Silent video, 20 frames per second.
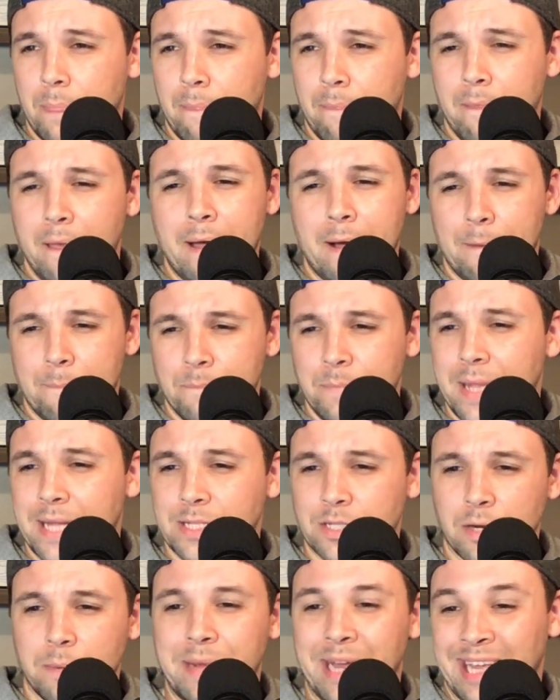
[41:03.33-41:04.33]
Yeah,
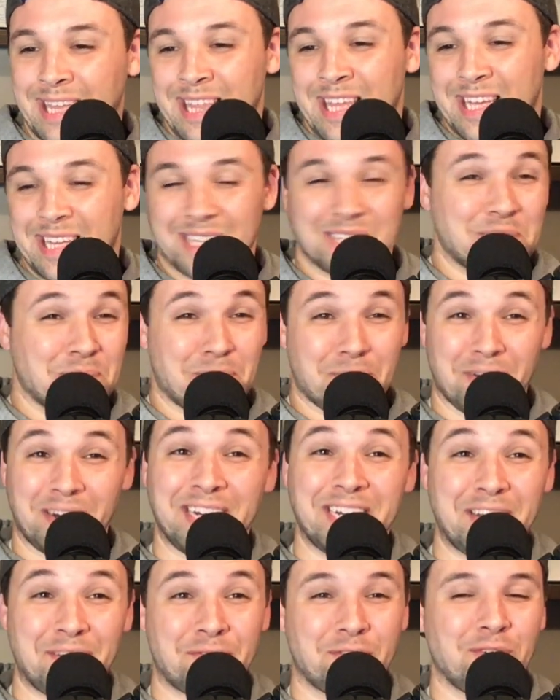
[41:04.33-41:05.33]
that's going to make things
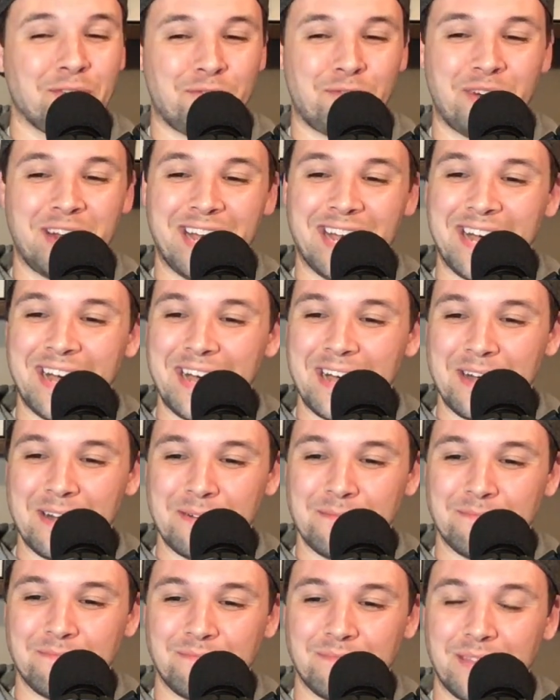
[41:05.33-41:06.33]
pretty difficult for you.
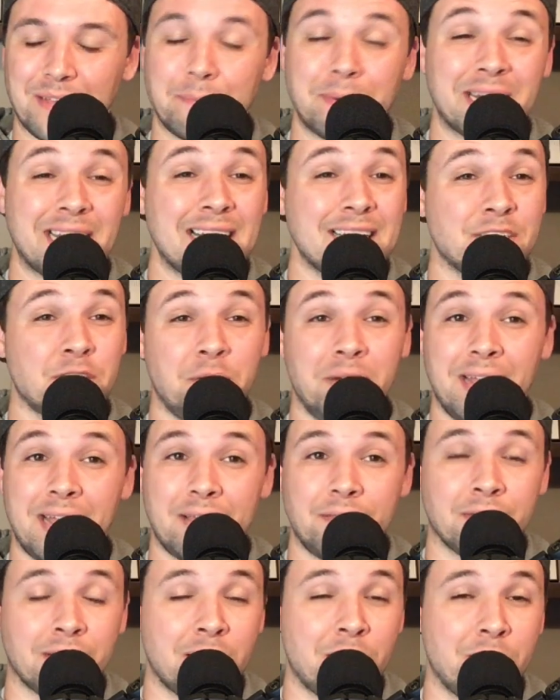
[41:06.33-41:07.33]
But Gastonia
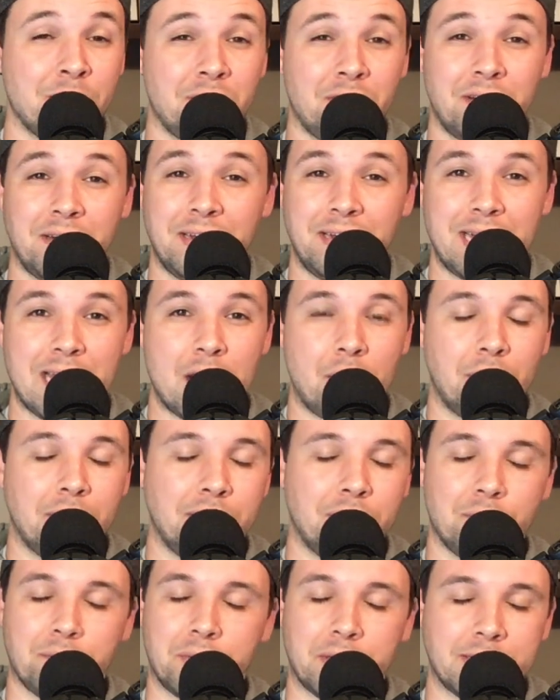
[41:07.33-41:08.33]
had that going on, and now I
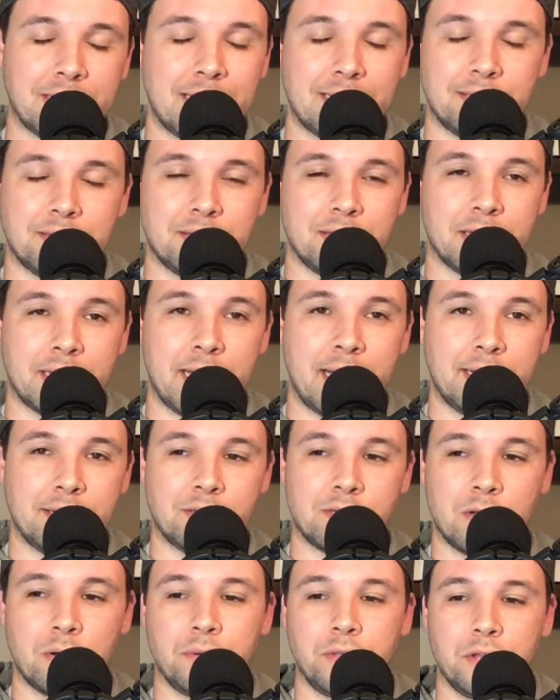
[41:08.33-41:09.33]
don't think that's the
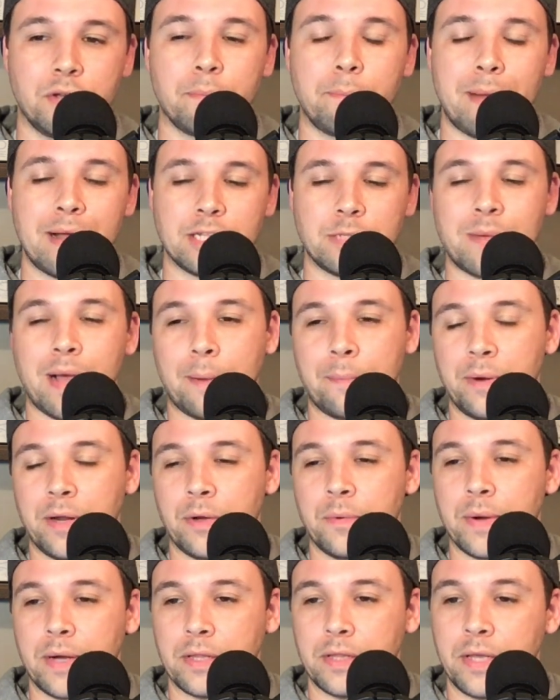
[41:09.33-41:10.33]
case. So you can bounce back pretty
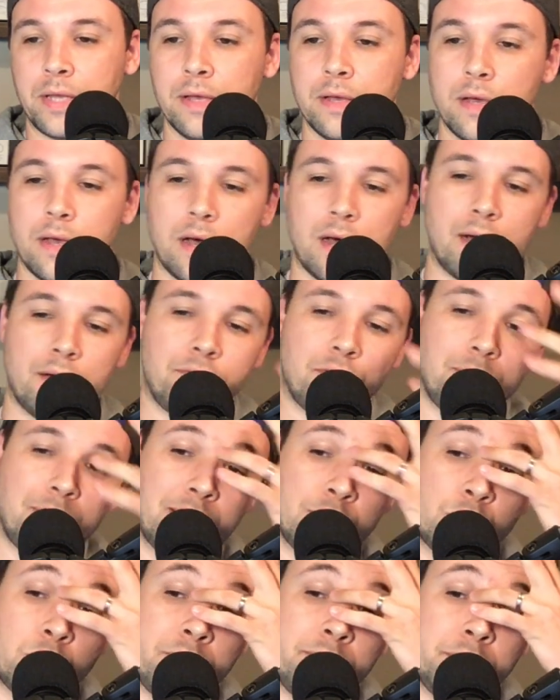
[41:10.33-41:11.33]
quickly from
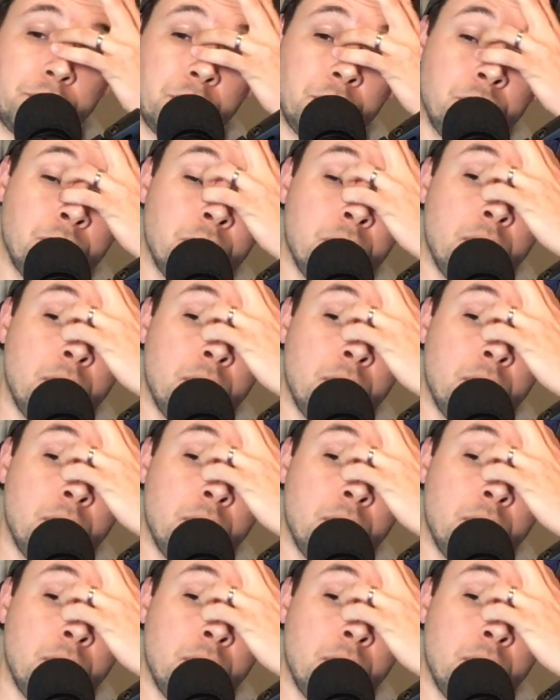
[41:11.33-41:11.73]
that sort of issue.